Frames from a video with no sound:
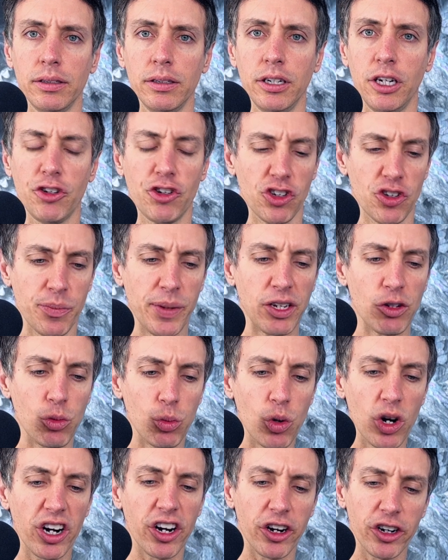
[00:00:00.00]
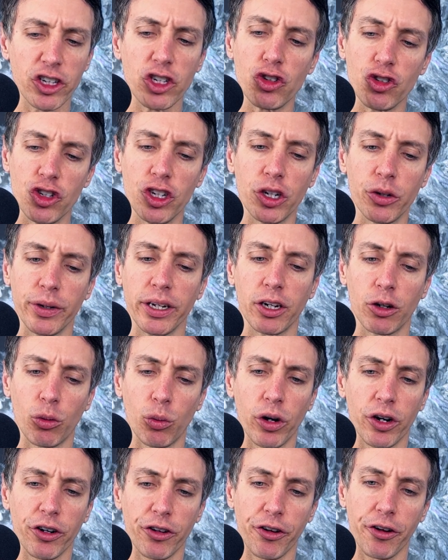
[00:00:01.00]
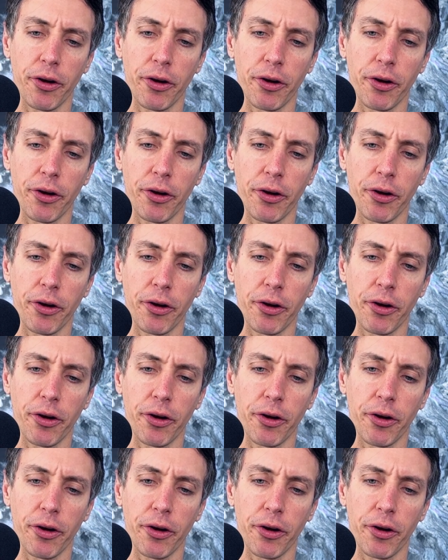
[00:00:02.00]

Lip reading: It just means, what are you doing or what are